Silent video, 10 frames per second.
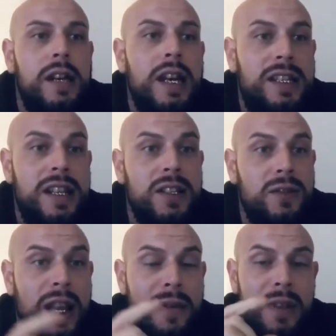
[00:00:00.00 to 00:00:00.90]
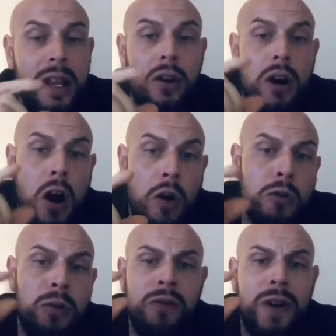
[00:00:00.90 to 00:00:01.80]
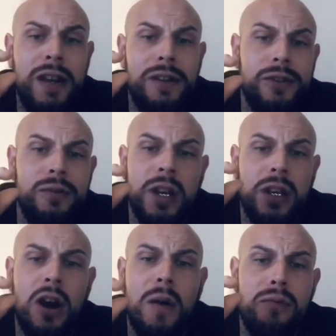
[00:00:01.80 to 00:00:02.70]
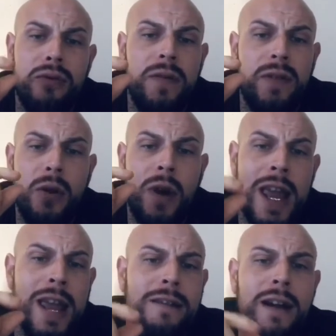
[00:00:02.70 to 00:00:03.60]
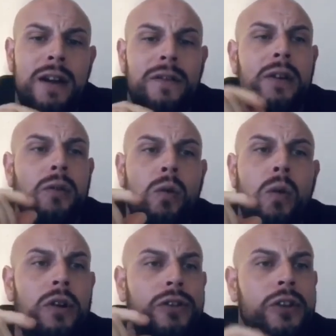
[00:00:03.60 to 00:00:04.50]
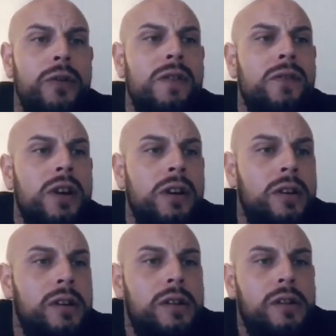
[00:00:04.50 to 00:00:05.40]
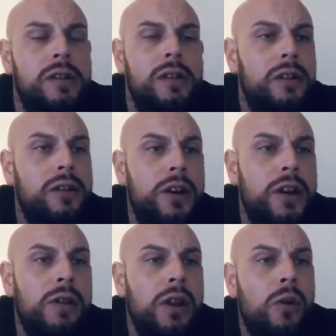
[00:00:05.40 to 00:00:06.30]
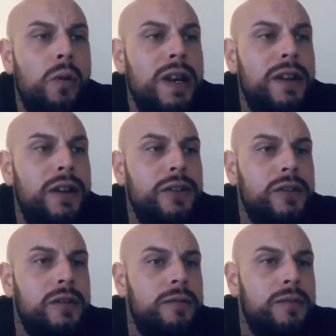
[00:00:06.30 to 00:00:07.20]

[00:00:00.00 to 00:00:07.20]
It's his little horrible vents where he can't breathe no air out of it whatsoever. Not no little windows.